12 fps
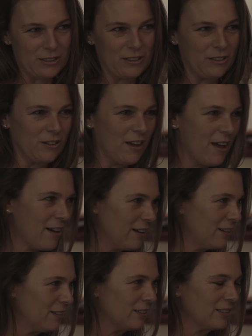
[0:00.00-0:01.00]
gonna go to
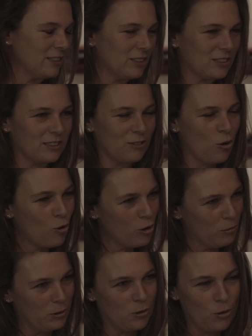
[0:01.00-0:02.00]
hell, and just
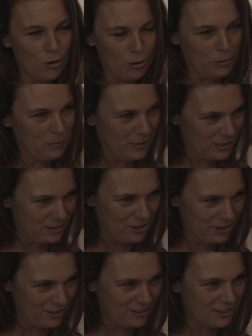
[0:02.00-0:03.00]
horrible, horrible
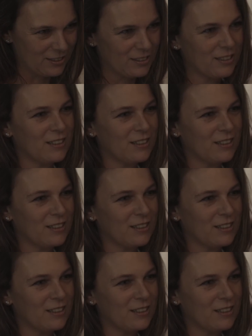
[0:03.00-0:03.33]
messages.